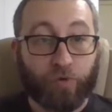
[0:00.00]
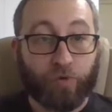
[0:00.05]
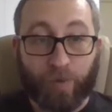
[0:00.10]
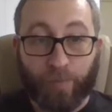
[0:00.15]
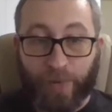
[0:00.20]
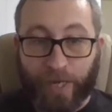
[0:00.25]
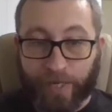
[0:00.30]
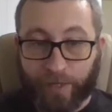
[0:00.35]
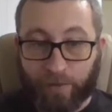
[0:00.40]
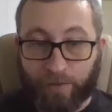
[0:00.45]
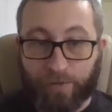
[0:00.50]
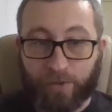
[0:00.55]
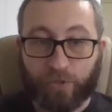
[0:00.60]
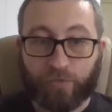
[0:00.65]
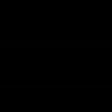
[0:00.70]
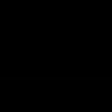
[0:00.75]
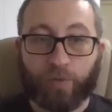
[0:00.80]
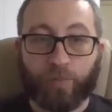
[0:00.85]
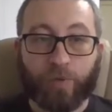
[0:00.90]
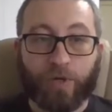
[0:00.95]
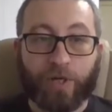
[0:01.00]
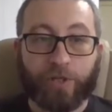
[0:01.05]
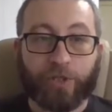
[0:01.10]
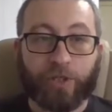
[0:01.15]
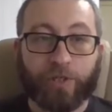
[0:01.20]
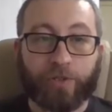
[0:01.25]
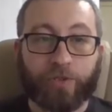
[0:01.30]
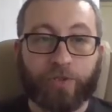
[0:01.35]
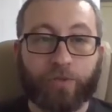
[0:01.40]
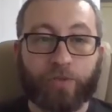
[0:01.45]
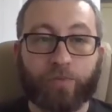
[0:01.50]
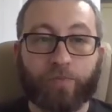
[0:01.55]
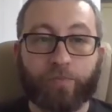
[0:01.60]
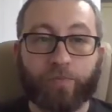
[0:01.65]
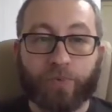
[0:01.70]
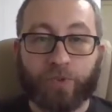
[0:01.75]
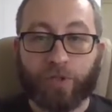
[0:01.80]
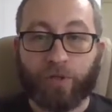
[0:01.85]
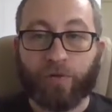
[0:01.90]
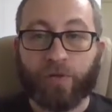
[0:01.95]
one of my goals for the project too.
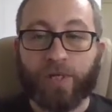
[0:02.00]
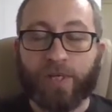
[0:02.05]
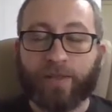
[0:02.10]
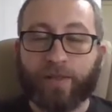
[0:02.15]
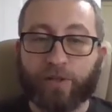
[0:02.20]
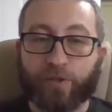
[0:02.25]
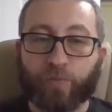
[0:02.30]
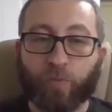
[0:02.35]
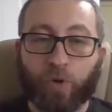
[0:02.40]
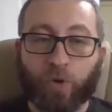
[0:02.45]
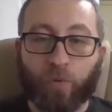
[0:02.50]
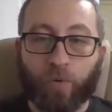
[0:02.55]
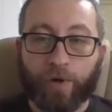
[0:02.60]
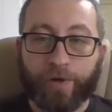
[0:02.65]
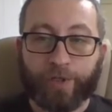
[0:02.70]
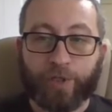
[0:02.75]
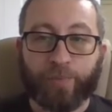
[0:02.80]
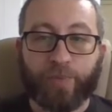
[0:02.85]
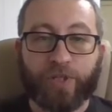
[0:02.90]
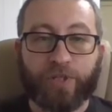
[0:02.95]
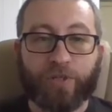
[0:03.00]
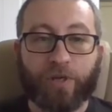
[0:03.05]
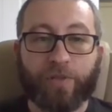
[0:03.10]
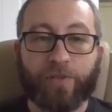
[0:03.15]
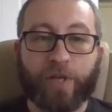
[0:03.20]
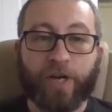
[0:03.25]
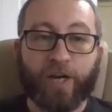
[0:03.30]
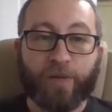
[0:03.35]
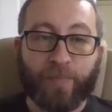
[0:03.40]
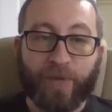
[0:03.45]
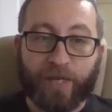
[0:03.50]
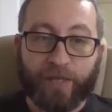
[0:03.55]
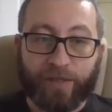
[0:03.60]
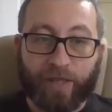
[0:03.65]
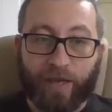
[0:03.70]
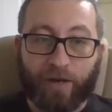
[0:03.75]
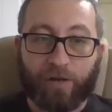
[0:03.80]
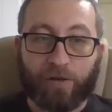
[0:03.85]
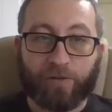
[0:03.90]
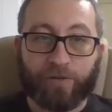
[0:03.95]
So there's more work to be done there to make
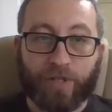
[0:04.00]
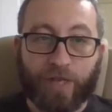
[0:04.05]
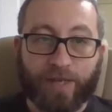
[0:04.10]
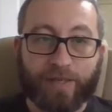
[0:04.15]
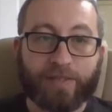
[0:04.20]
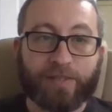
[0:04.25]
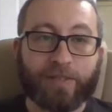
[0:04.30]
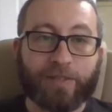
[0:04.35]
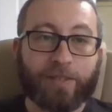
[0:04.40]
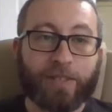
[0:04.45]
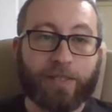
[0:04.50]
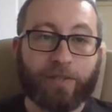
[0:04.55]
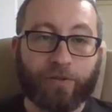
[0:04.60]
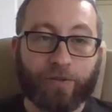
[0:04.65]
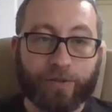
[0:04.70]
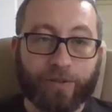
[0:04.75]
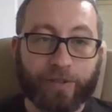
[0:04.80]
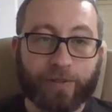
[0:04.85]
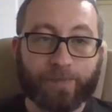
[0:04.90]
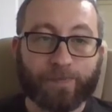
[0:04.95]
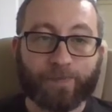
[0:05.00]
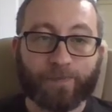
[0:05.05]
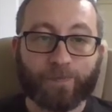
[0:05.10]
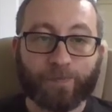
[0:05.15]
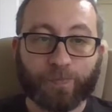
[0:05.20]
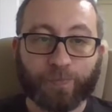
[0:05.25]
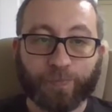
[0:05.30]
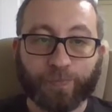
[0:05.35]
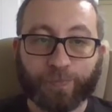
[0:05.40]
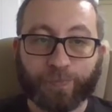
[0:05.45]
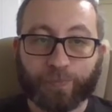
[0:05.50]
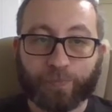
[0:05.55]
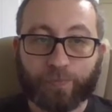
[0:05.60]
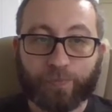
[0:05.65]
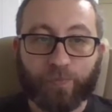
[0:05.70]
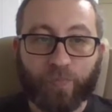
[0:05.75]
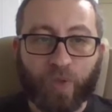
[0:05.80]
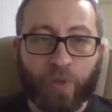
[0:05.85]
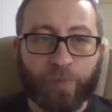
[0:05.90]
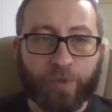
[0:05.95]
that all nice and neat looking.
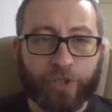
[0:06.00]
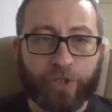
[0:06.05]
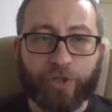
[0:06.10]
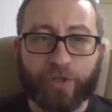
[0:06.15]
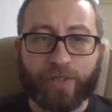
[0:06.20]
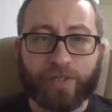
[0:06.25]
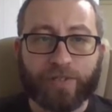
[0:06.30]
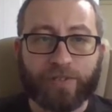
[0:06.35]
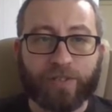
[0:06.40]
But you can